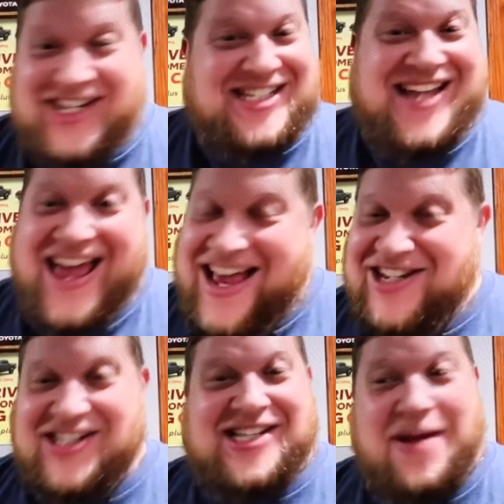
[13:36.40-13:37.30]
just
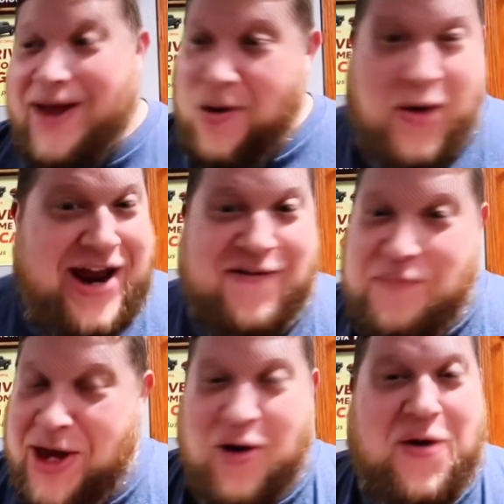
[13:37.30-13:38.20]
just say, "Man, we have
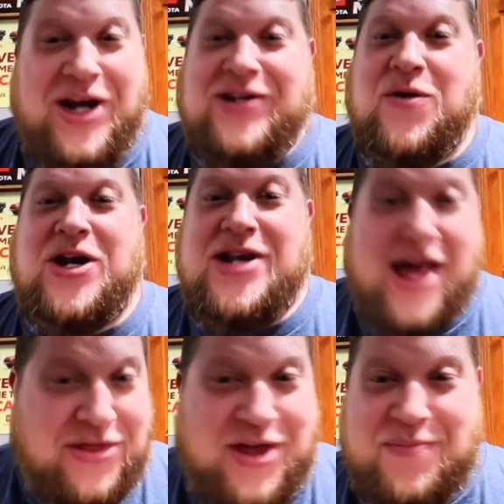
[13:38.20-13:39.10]
been on doing
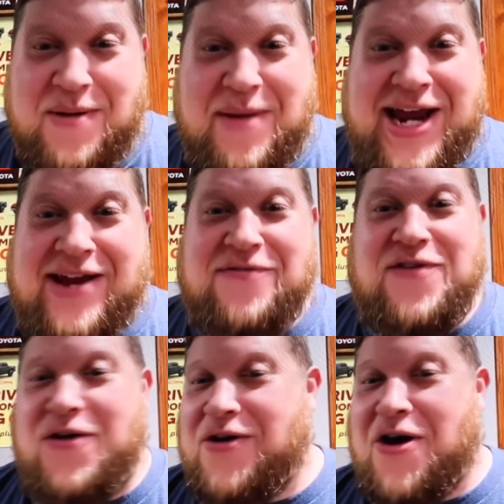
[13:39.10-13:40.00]
nothing but making
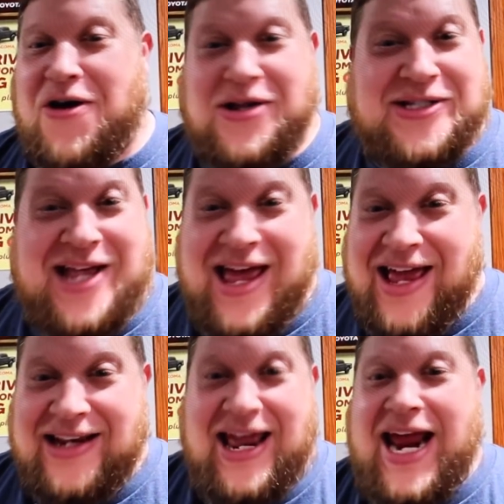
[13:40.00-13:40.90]
phone calls
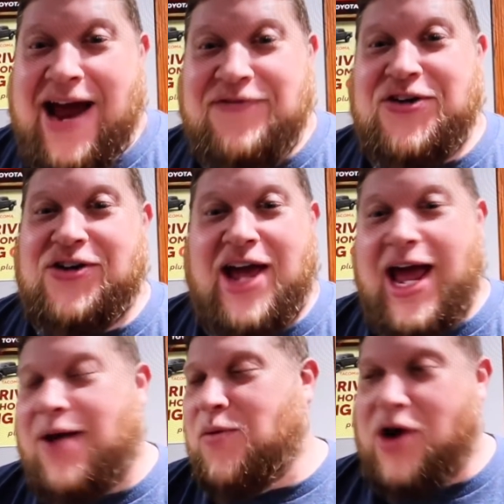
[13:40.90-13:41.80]
day after
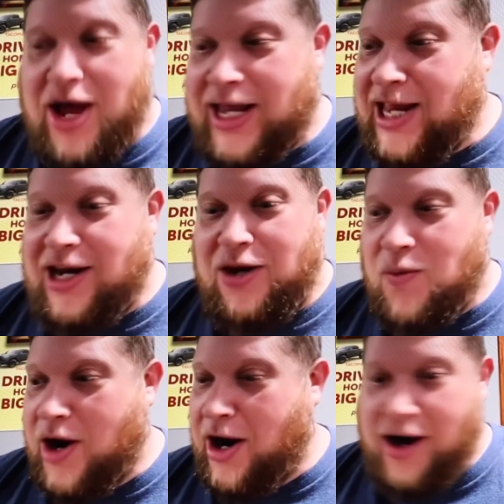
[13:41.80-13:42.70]
day, and we're not getting
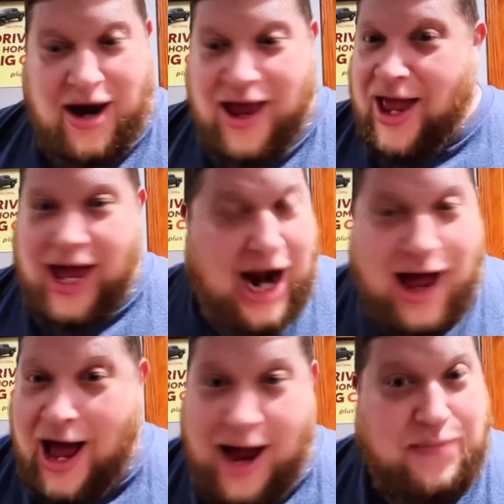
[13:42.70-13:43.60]
anywhere." And
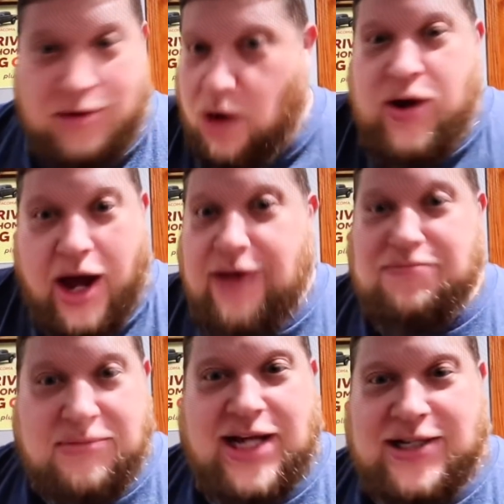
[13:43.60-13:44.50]
I, I okay,
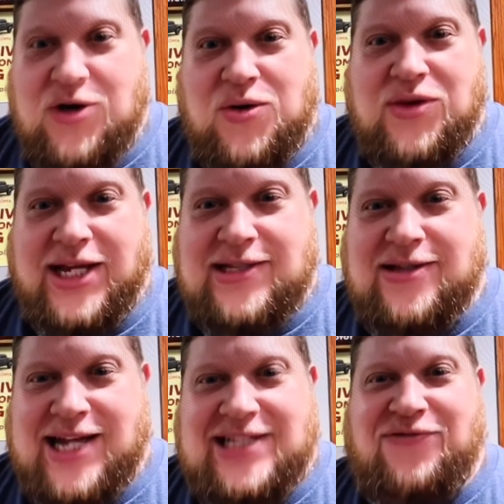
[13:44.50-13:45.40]
that's cool. That's
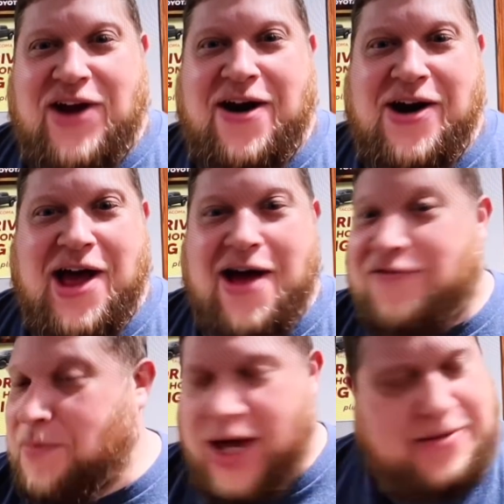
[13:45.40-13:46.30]
that's fair enough,
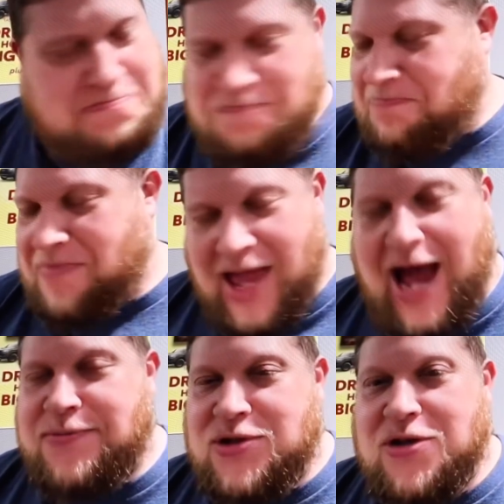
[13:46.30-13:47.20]
but
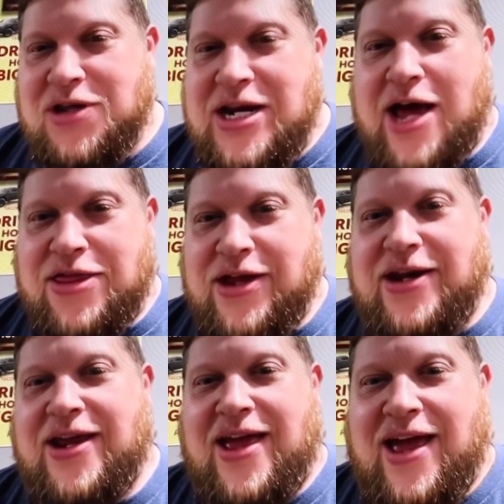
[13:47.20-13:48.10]
absolutely nothing.
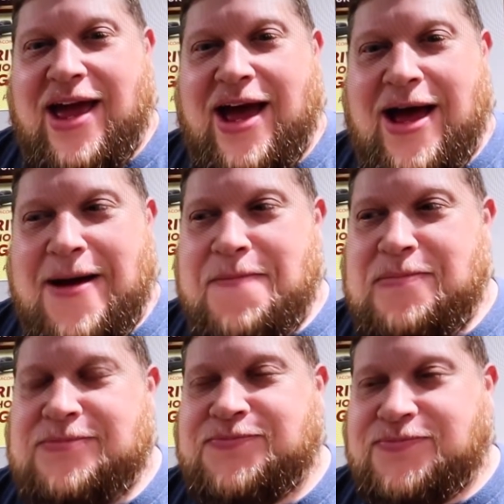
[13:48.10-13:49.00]
Um,